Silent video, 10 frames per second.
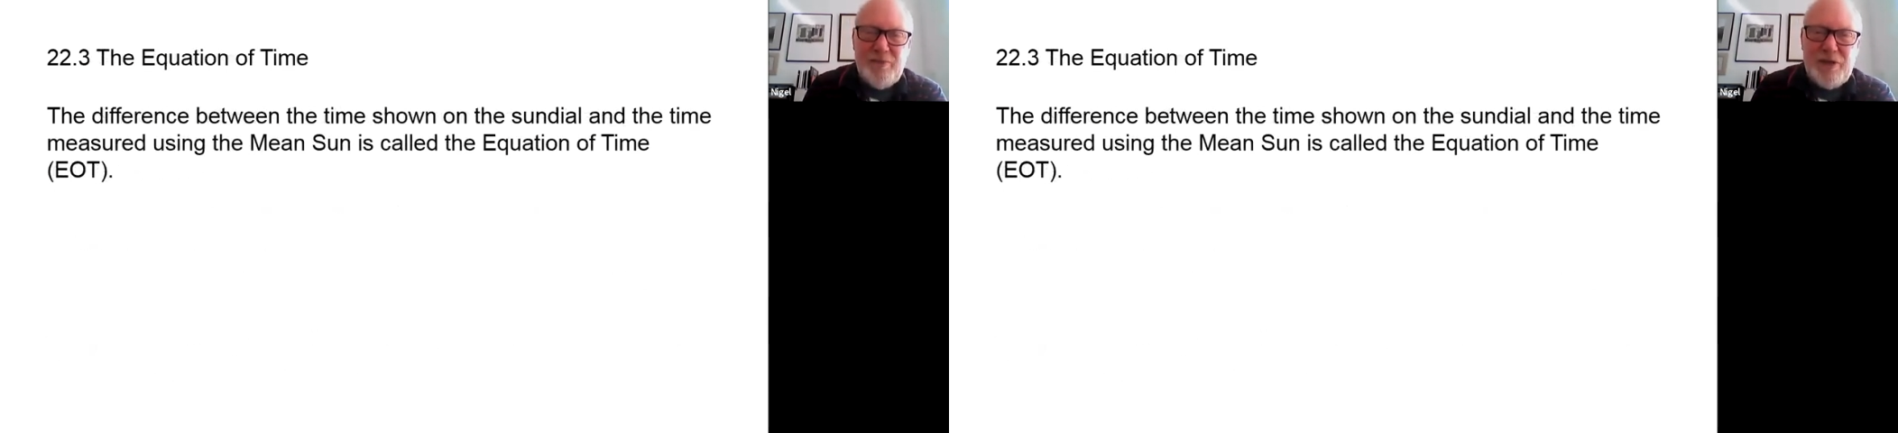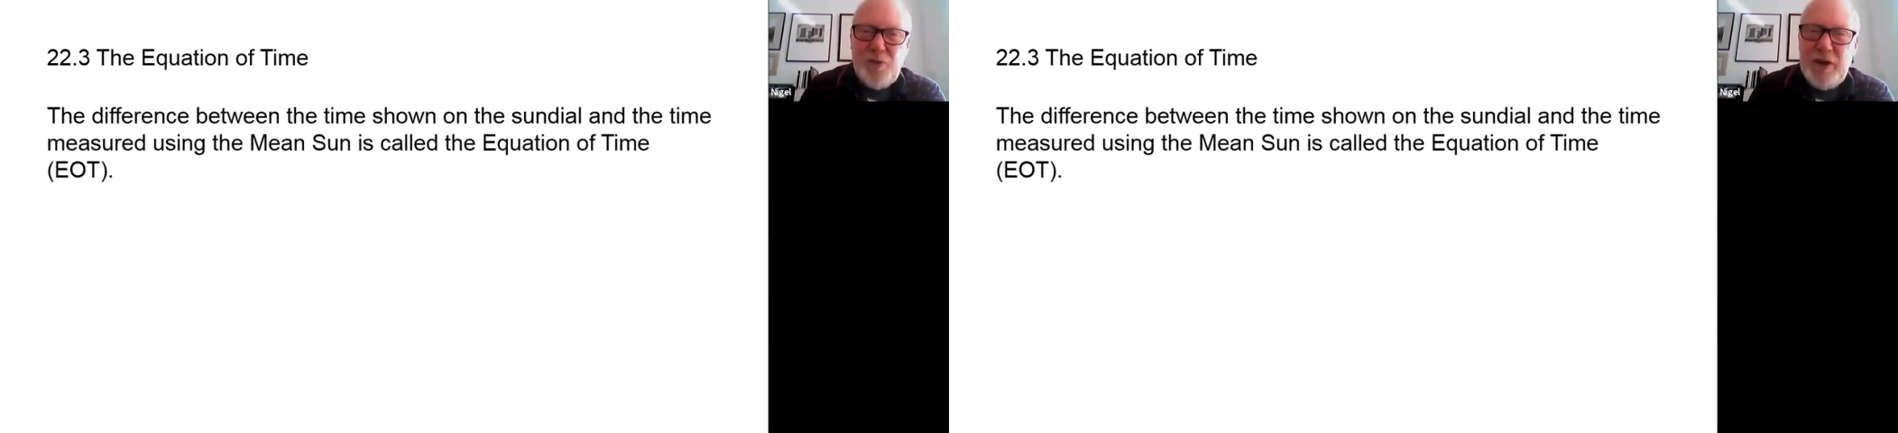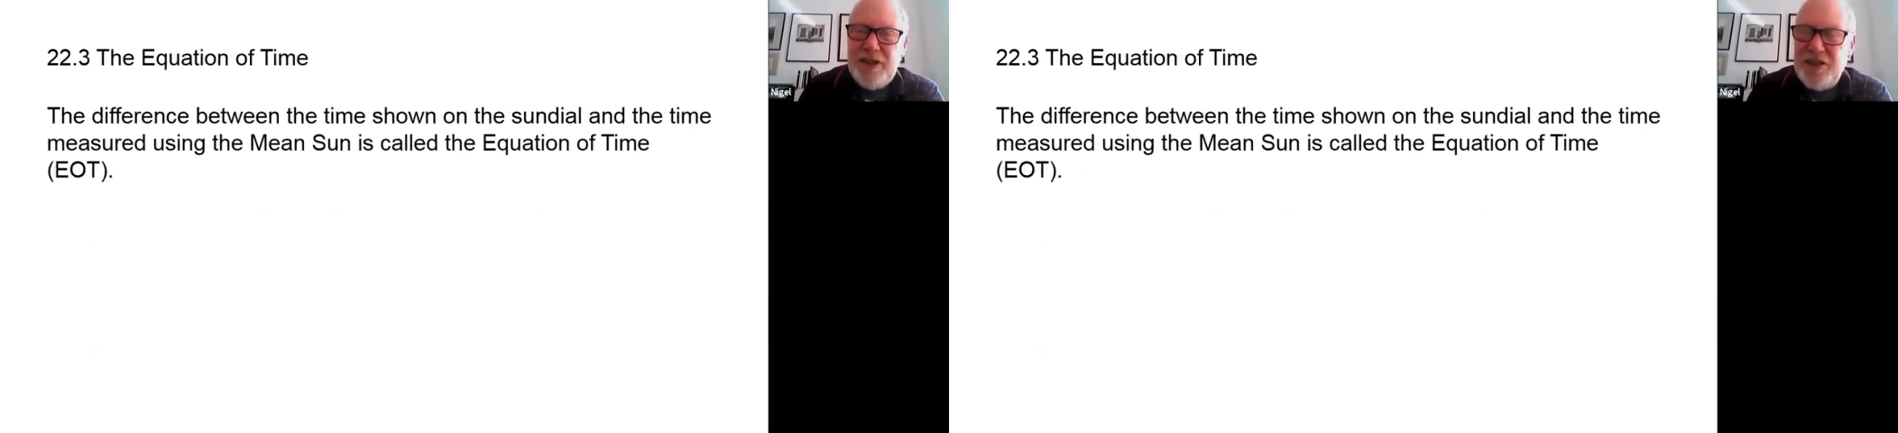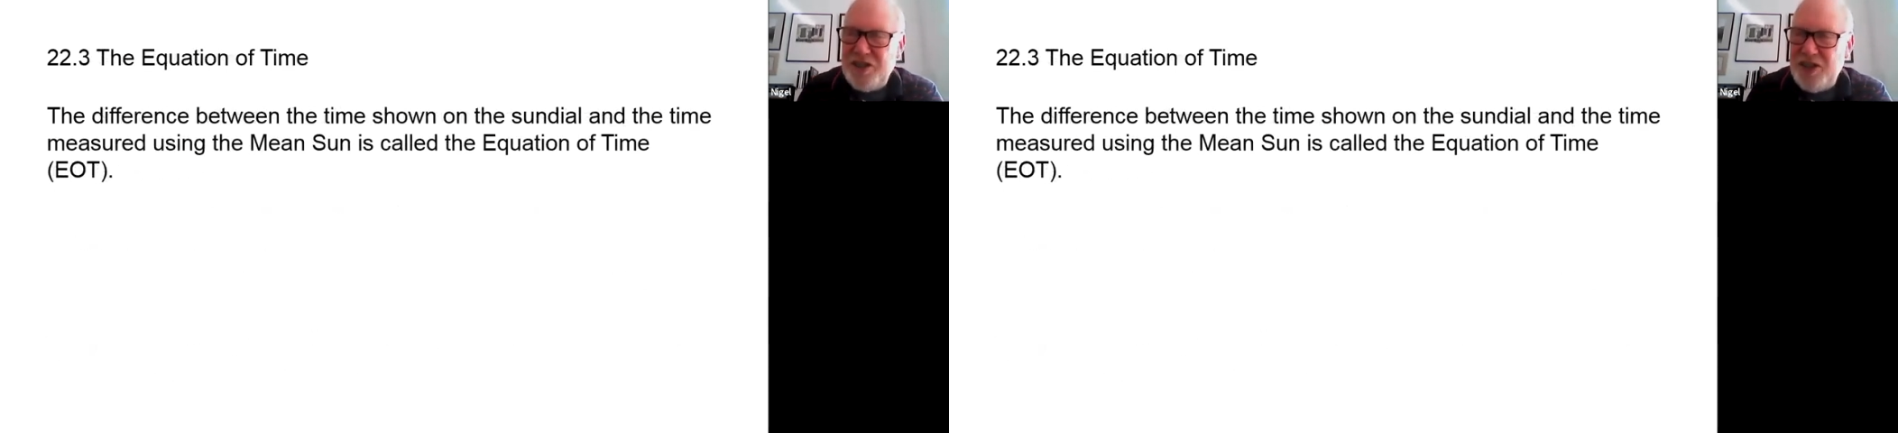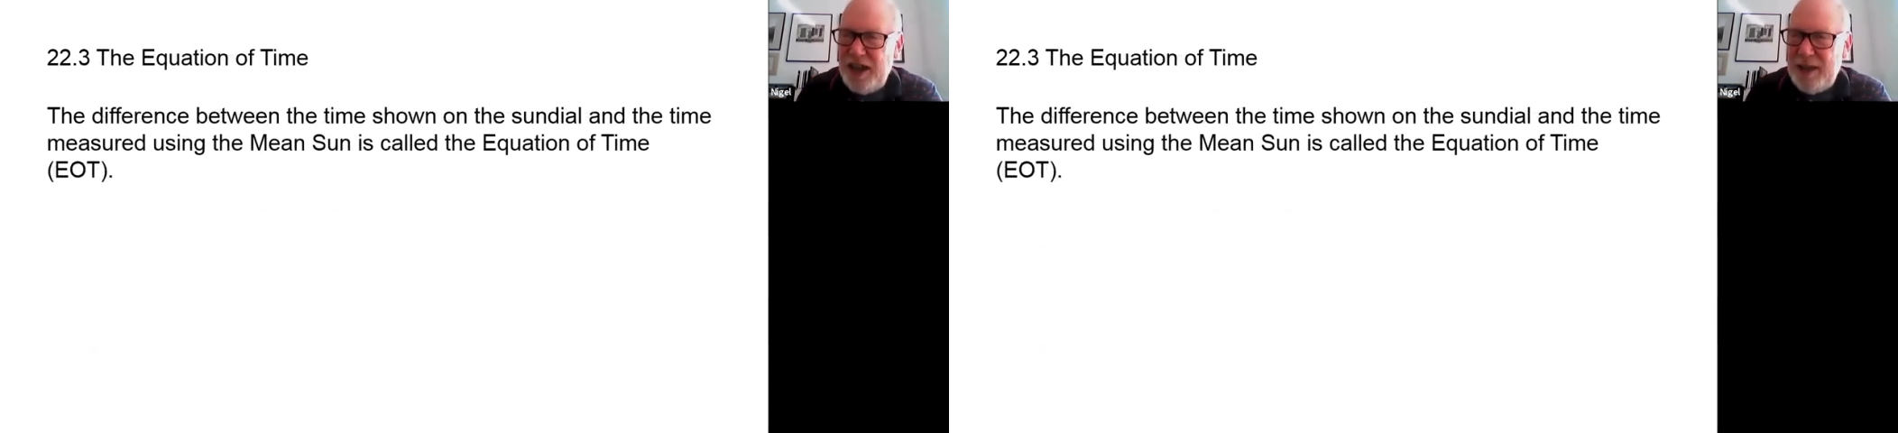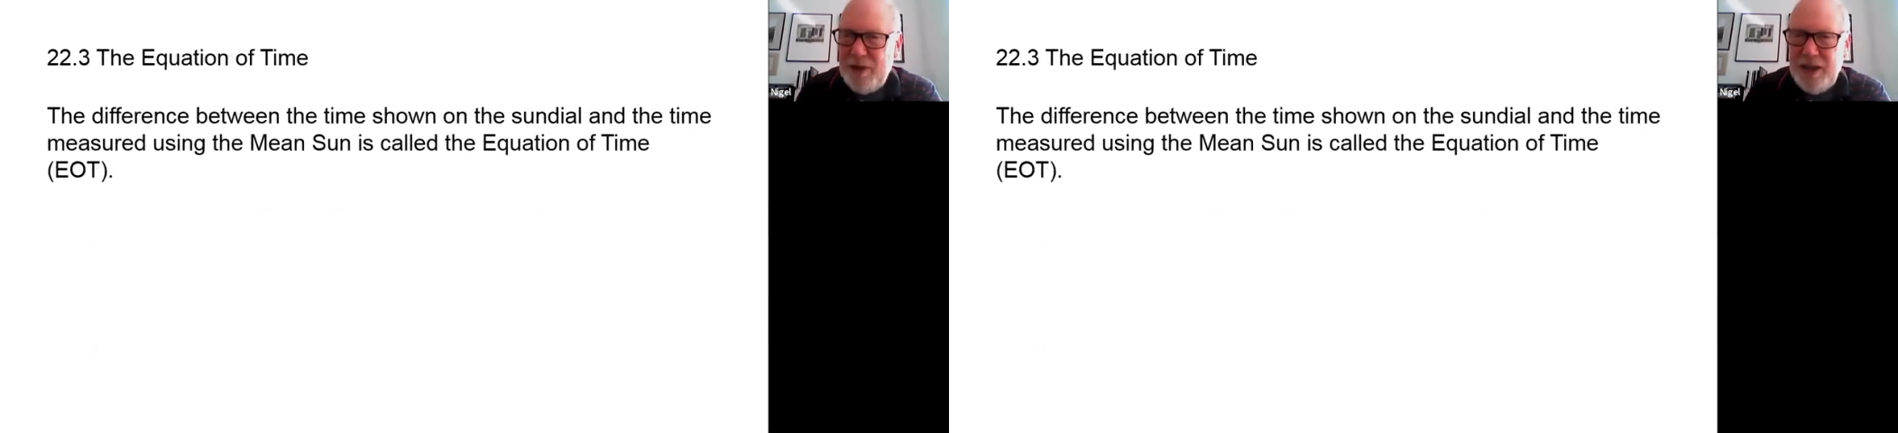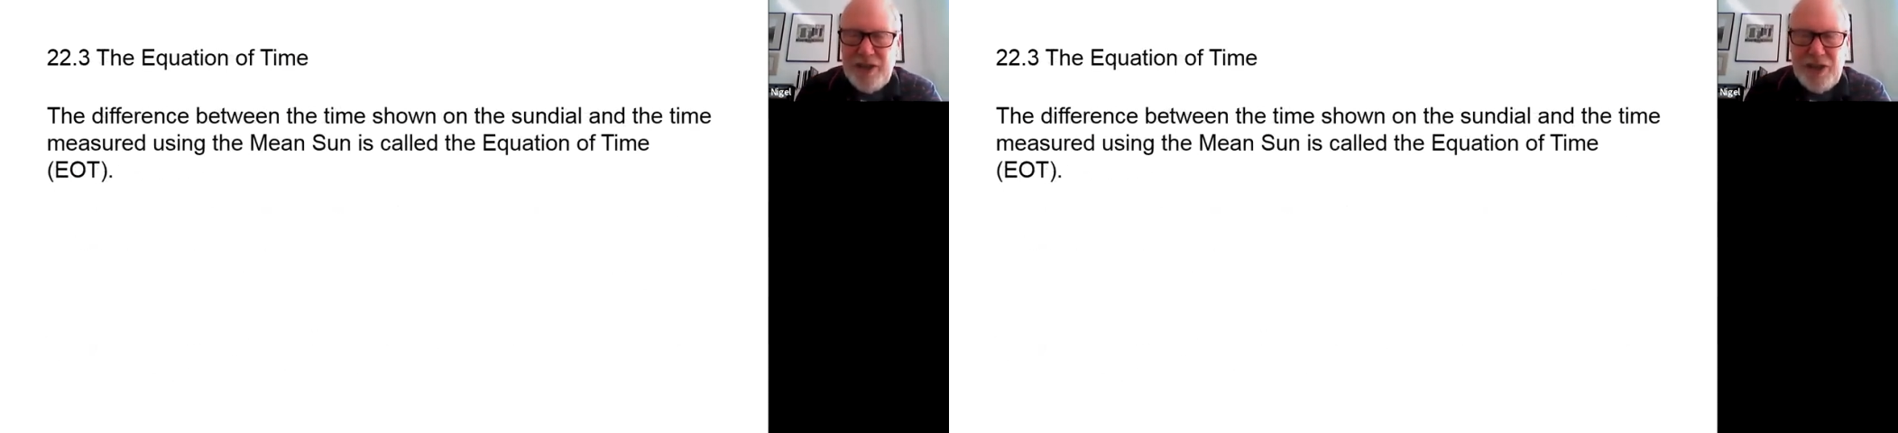between the time